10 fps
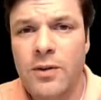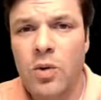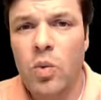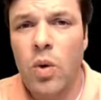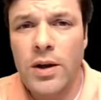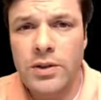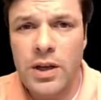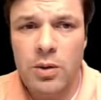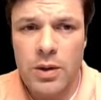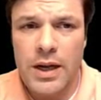there even
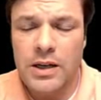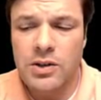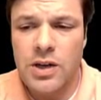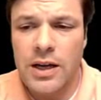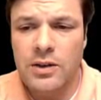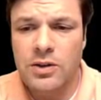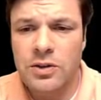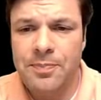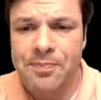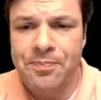was a United
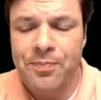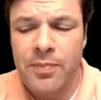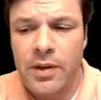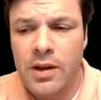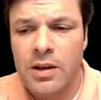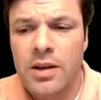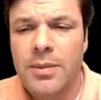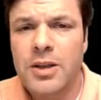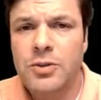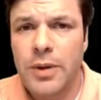States.
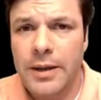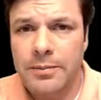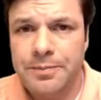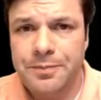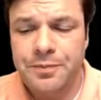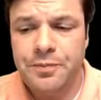Let me explain.